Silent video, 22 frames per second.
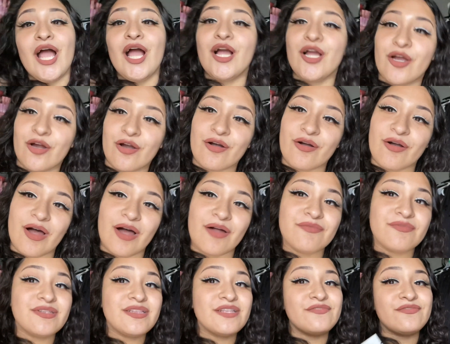girl i'm
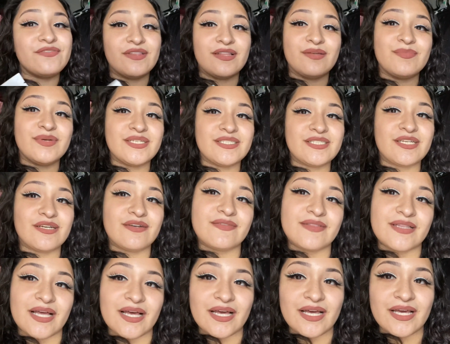really feeling myself
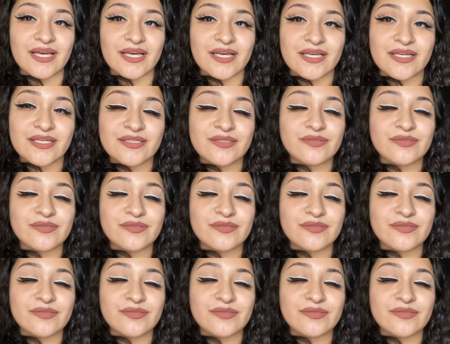like